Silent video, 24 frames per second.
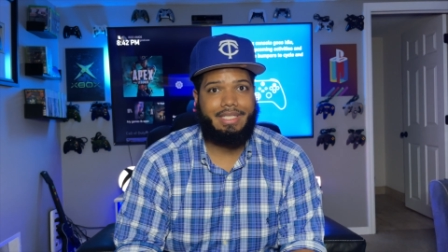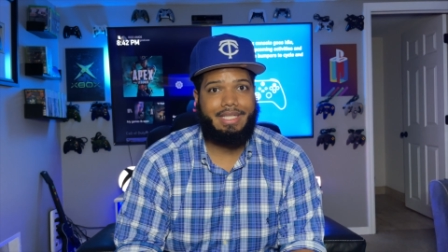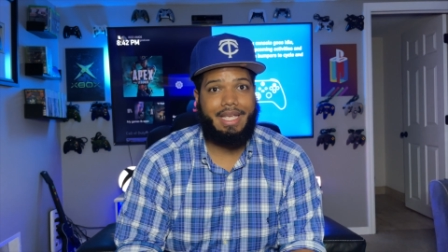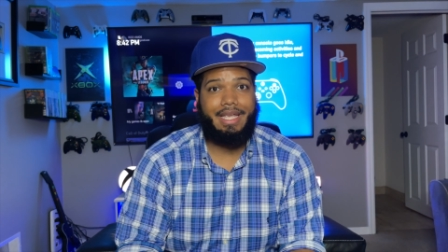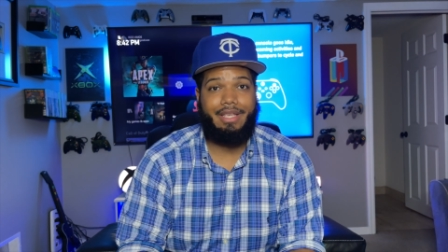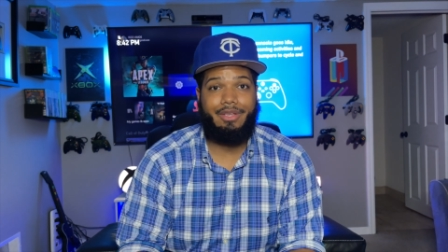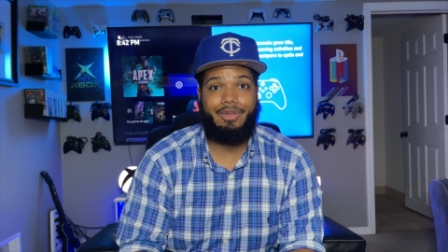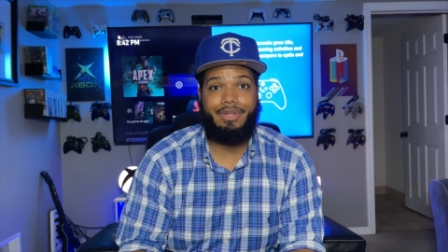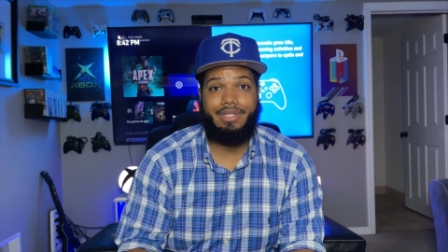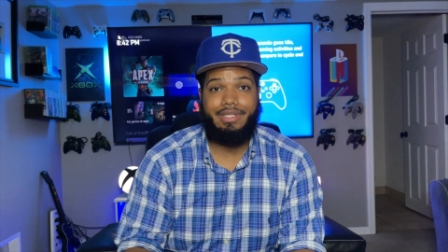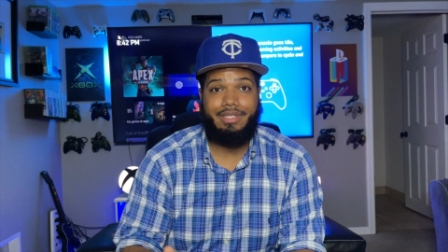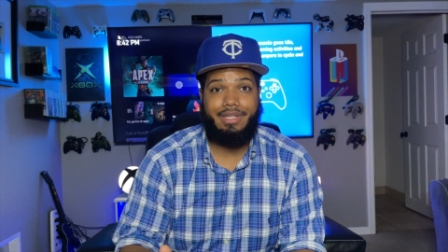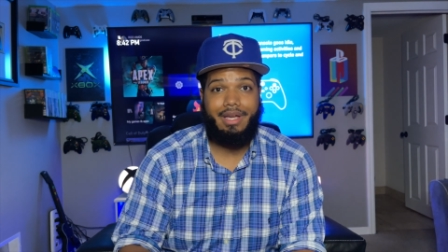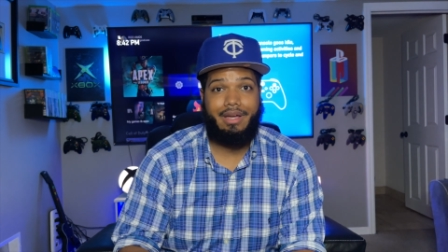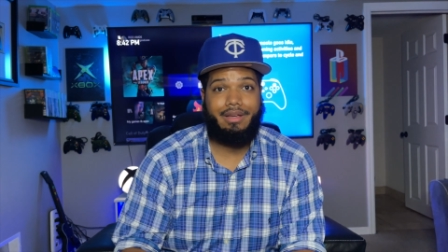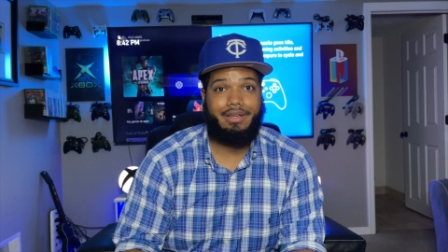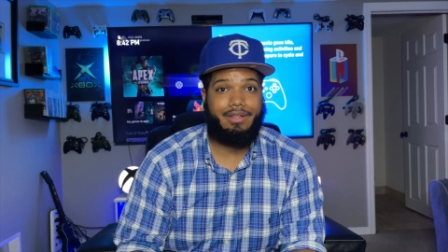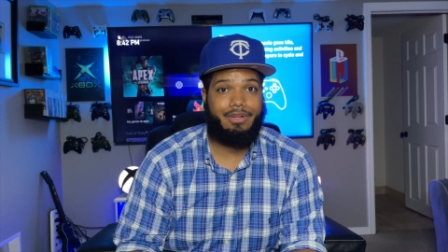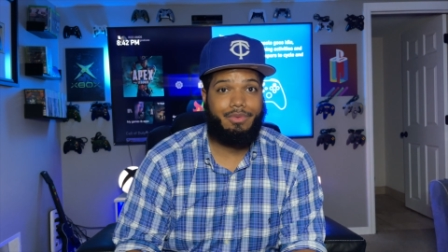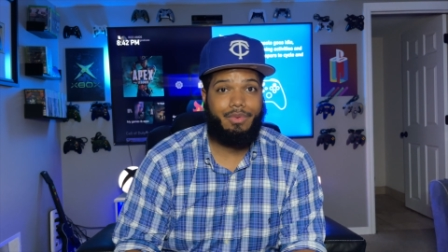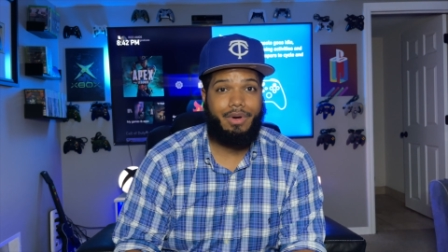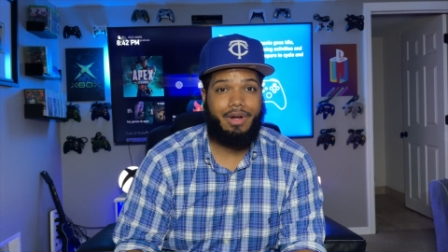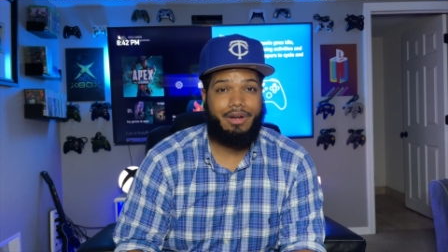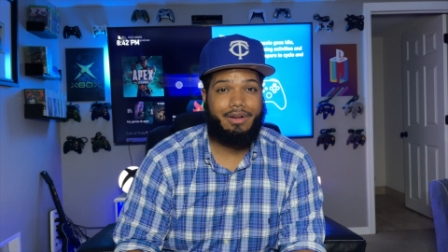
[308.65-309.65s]
Say you can dunk
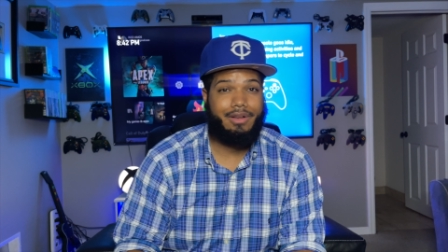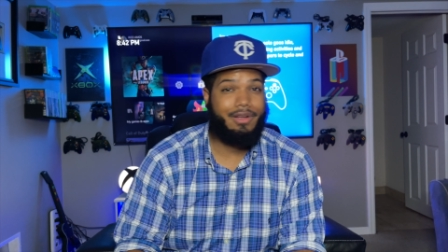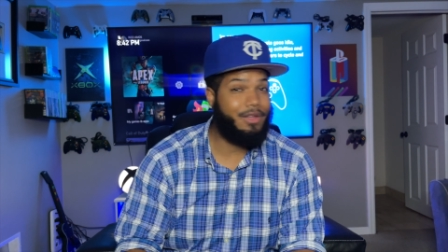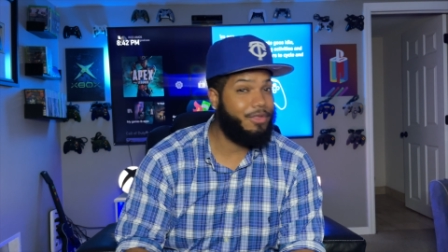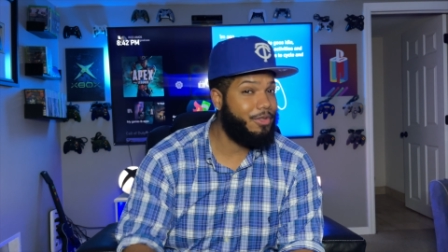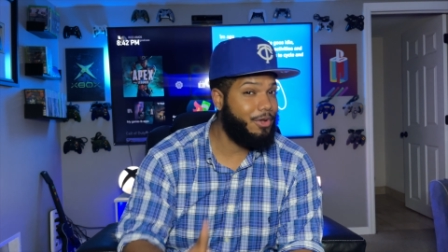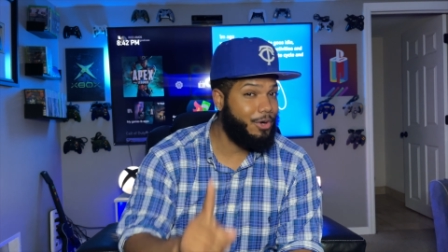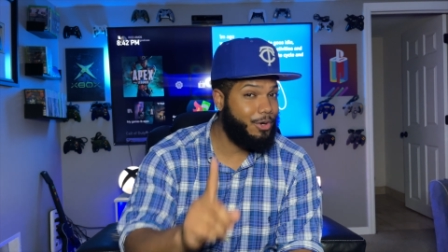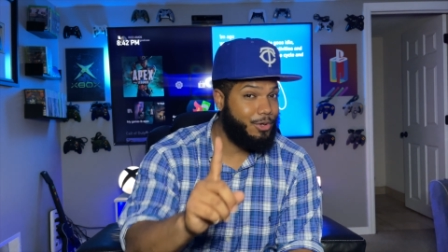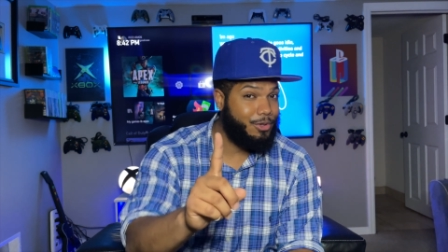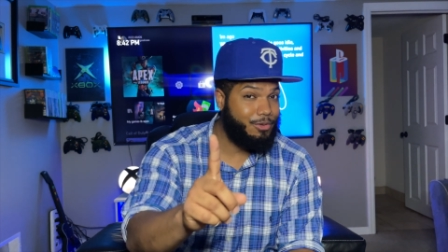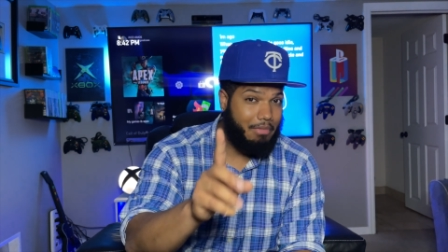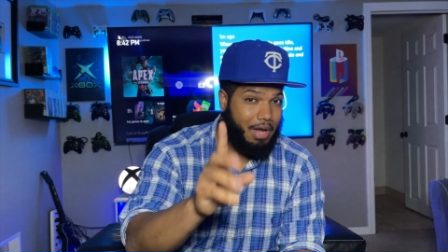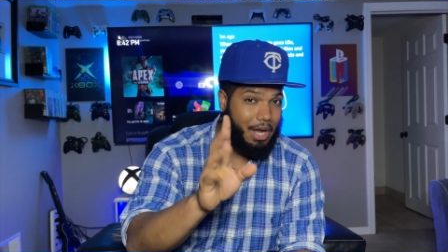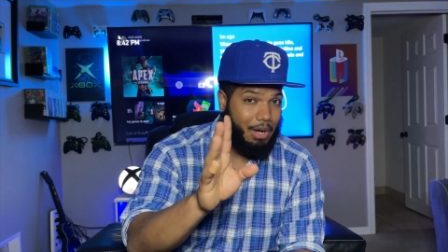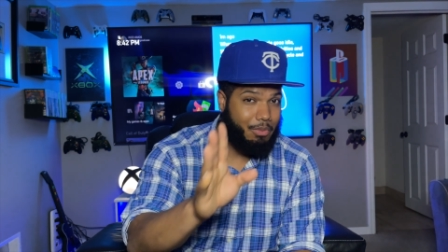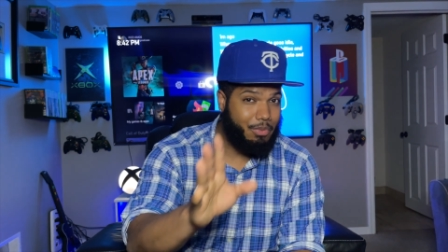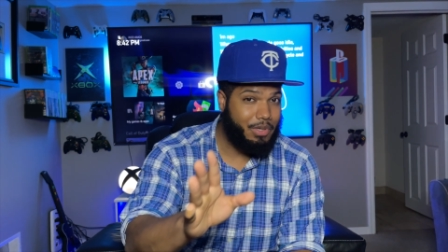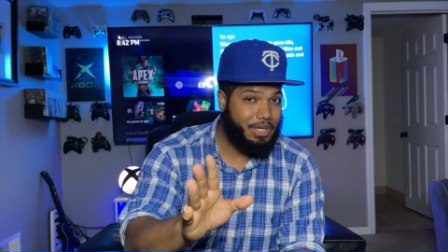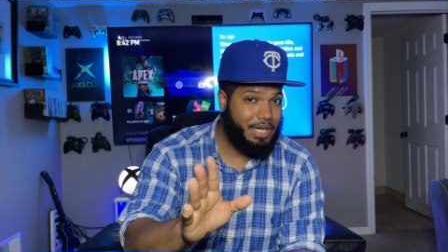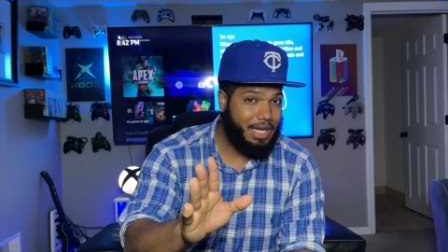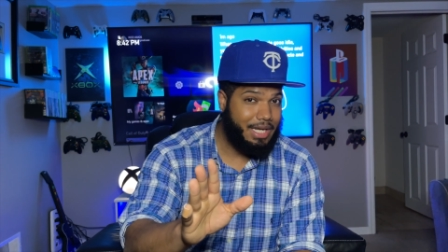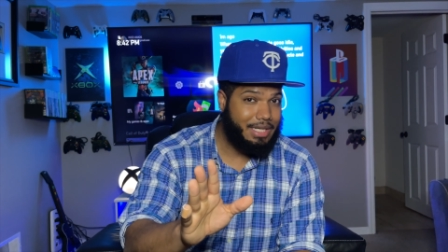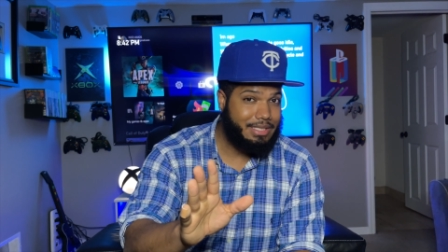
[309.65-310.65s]
it in water, although I
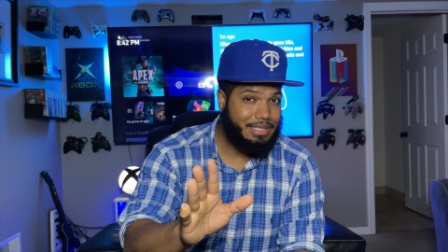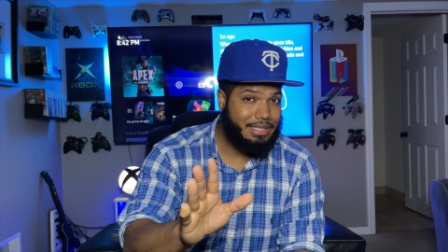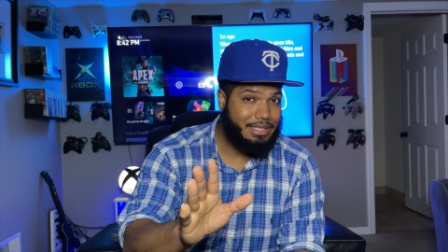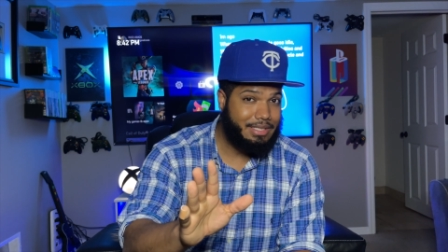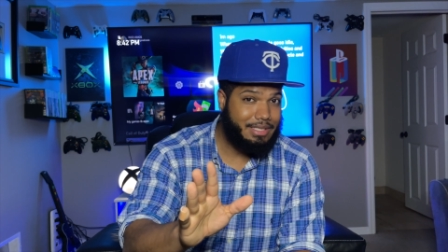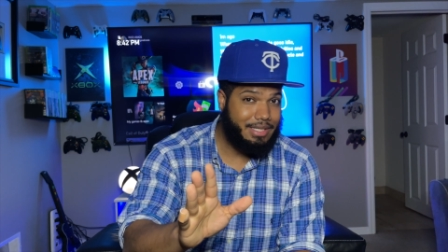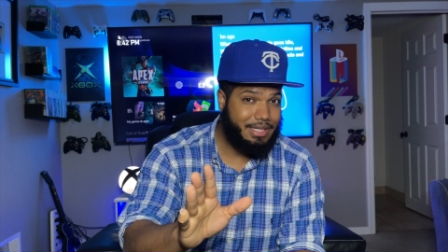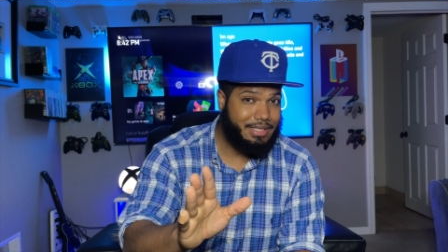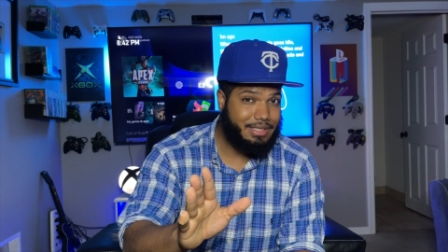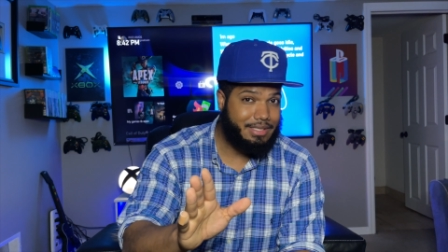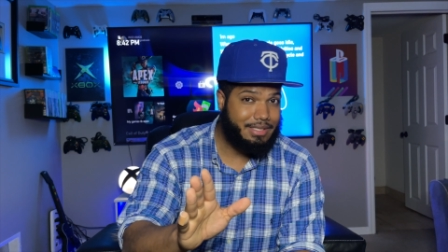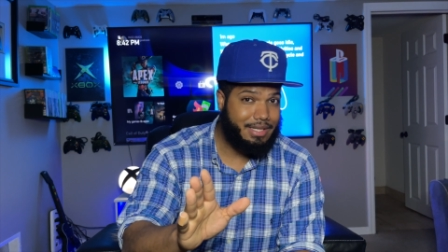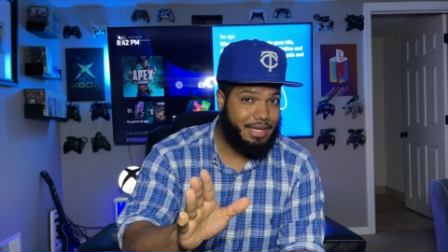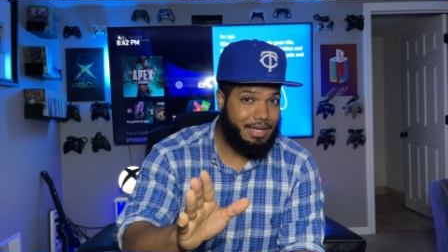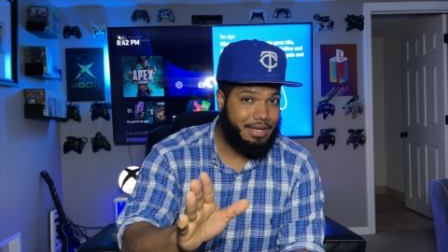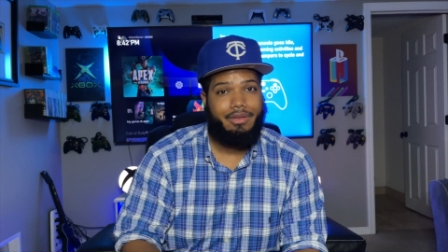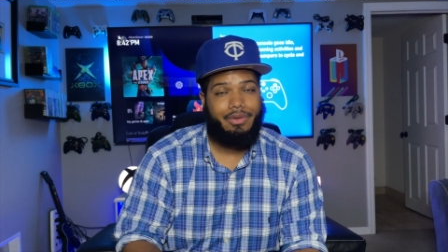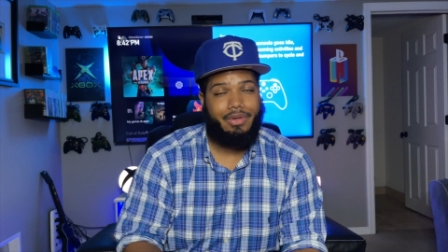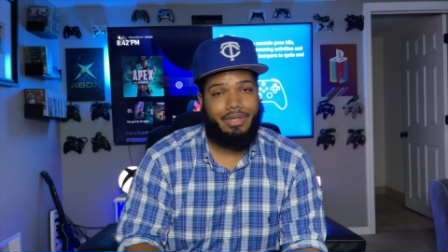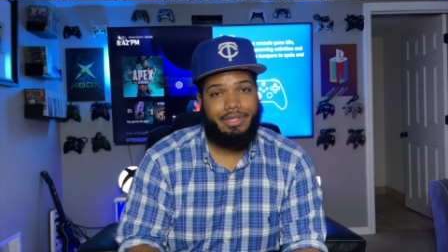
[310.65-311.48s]
would not suggest that.